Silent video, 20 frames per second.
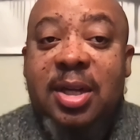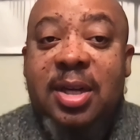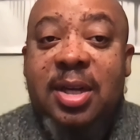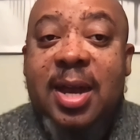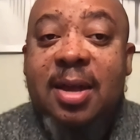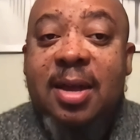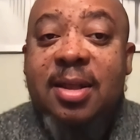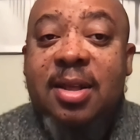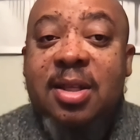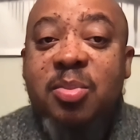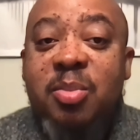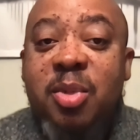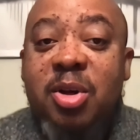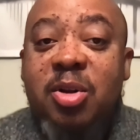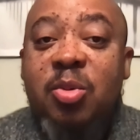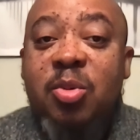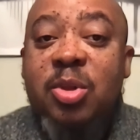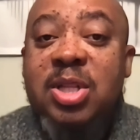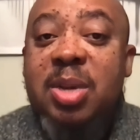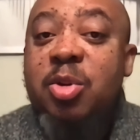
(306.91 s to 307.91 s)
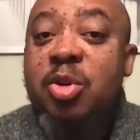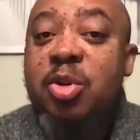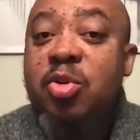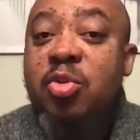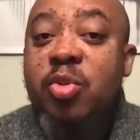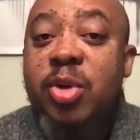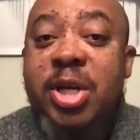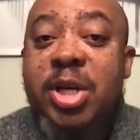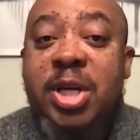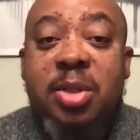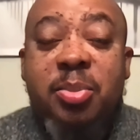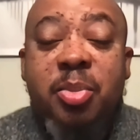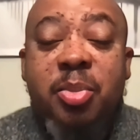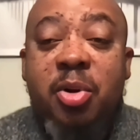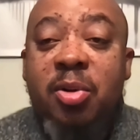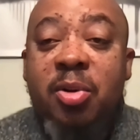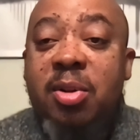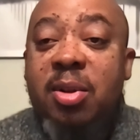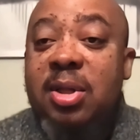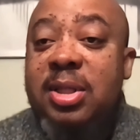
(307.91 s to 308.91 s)
Now, this model was able to read
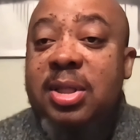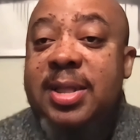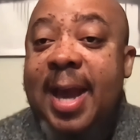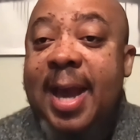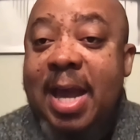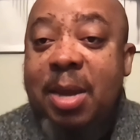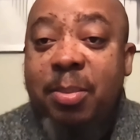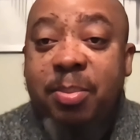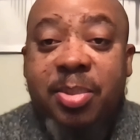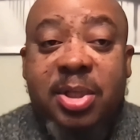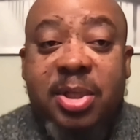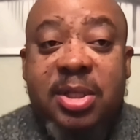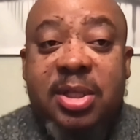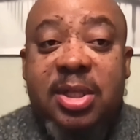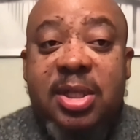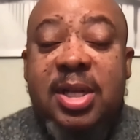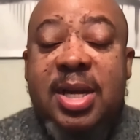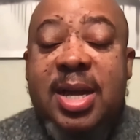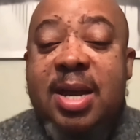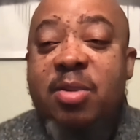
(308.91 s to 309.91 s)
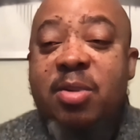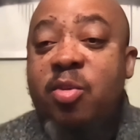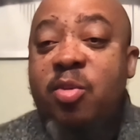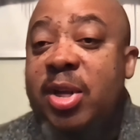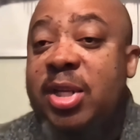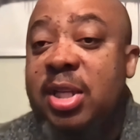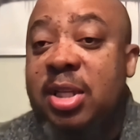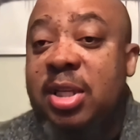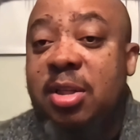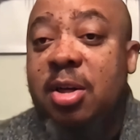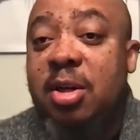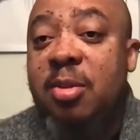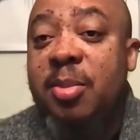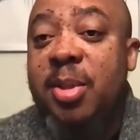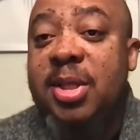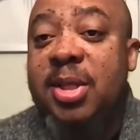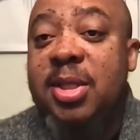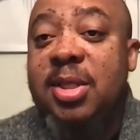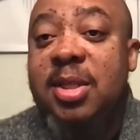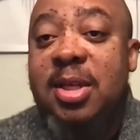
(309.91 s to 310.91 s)
both typed and written
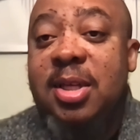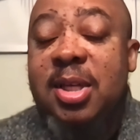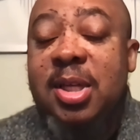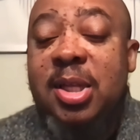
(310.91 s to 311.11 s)
documents,